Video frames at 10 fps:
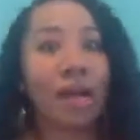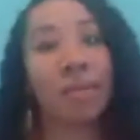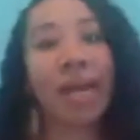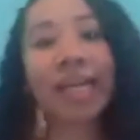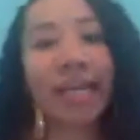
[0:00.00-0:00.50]

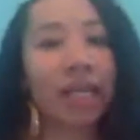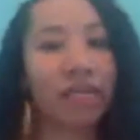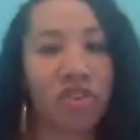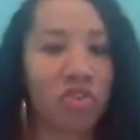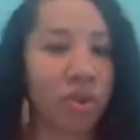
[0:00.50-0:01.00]
I get
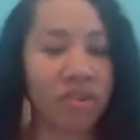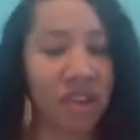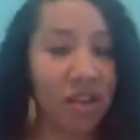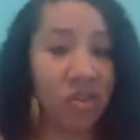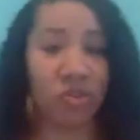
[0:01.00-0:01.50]
if you're
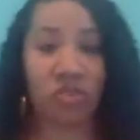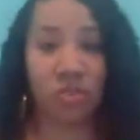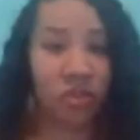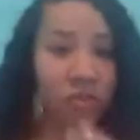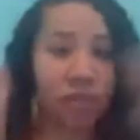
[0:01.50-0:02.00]
25 and you just
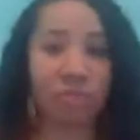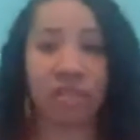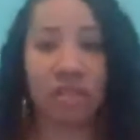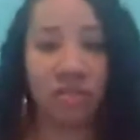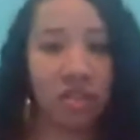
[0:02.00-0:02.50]
want to sort of
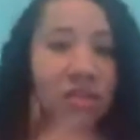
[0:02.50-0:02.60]
be,